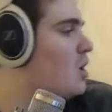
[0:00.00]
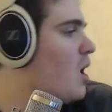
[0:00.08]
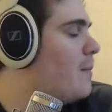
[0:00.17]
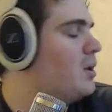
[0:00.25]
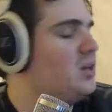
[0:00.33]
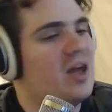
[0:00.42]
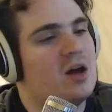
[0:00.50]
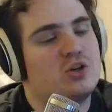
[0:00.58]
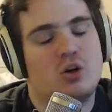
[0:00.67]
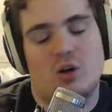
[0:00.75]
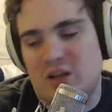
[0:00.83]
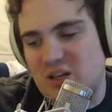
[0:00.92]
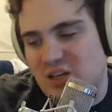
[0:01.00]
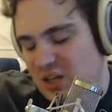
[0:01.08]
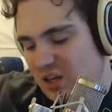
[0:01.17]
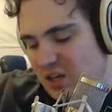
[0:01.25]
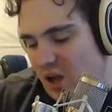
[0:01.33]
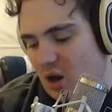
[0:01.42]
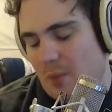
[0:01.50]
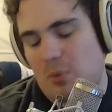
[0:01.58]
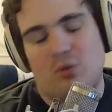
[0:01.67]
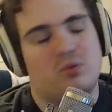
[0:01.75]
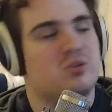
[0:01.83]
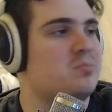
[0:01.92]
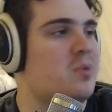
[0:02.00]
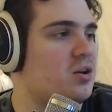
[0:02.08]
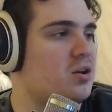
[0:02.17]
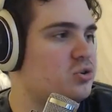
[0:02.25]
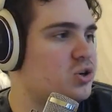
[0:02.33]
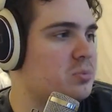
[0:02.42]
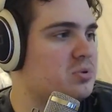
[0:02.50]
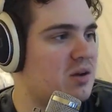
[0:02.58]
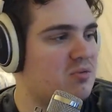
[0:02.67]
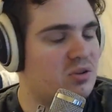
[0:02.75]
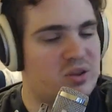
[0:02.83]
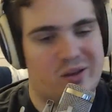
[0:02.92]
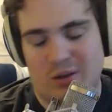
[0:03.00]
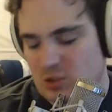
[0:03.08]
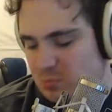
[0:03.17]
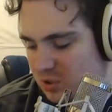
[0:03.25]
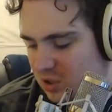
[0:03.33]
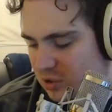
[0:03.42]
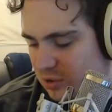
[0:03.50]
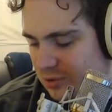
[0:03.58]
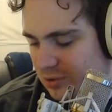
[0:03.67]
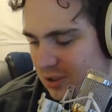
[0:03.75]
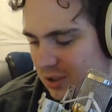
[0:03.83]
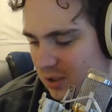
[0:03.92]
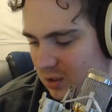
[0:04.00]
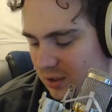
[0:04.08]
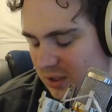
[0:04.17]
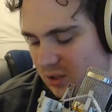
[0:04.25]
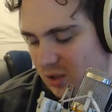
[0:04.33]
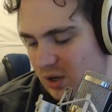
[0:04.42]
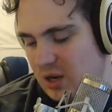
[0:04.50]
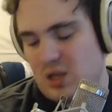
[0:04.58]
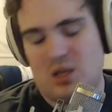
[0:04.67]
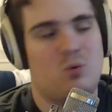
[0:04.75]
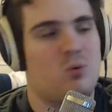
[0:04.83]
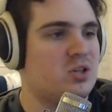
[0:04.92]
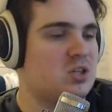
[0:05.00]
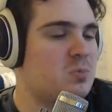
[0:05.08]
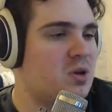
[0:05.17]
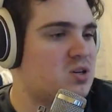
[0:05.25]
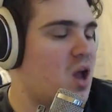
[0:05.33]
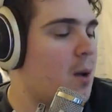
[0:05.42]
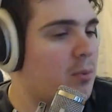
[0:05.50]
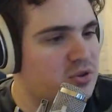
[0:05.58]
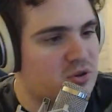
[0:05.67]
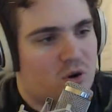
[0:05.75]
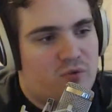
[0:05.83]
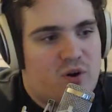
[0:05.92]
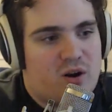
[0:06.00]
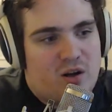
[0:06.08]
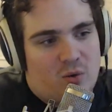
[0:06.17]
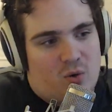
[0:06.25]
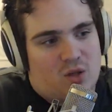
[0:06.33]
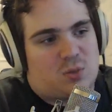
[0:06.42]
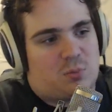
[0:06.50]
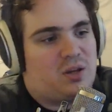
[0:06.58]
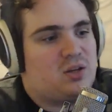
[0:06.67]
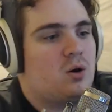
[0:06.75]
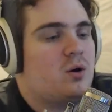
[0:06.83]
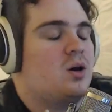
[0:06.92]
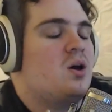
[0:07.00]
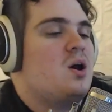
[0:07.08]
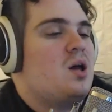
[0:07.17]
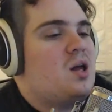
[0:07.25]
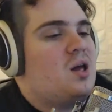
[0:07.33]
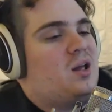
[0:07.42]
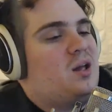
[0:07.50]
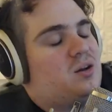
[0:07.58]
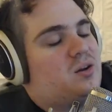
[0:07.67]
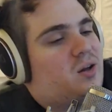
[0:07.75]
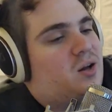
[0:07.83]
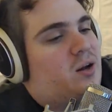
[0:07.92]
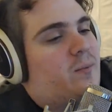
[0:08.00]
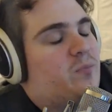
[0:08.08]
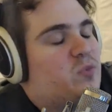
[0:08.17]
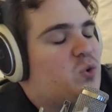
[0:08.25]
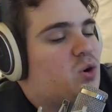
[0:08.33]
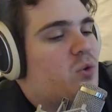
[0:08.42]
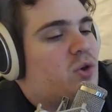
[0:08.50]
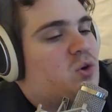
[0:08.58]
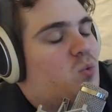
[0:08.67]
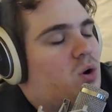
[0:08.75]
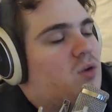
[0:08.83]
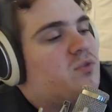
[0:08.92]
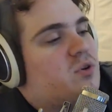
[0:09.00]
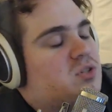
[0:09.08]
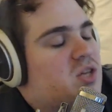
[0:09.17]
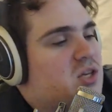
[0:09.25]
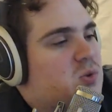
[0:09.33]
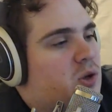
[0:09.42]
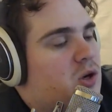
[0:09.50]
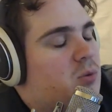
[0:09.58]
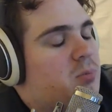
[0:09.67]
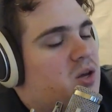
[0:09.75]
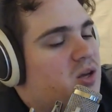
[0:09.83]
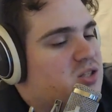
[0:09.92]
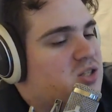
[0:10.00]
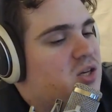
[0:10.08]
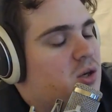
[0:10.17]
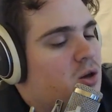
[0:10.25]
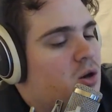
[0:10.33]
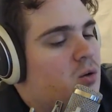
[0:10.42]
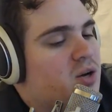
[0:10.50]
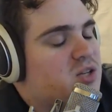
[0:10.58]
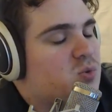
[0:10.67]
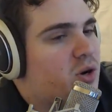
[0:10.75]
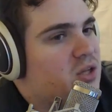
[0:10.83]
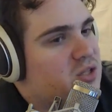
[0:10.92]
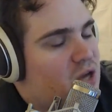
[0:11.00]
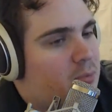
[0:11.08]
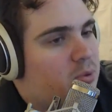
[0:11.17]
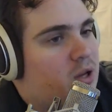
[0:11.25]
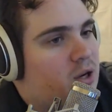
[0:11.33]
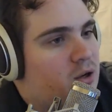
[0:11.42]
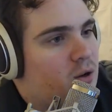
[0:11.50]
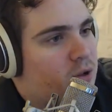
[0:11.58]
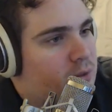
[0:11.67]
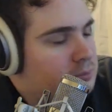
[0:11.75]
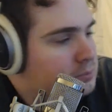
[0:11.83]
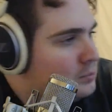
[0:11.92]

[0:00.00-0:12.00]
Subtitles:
I mean, yeah, sure, he did. He got a couple sponsorships and everything else, but the dude clearly, he wants to spend time with his girlfriend and he wants to play Dota. And you can only do one of those things while you're being a CEO, and guess what? It's not playing Dota.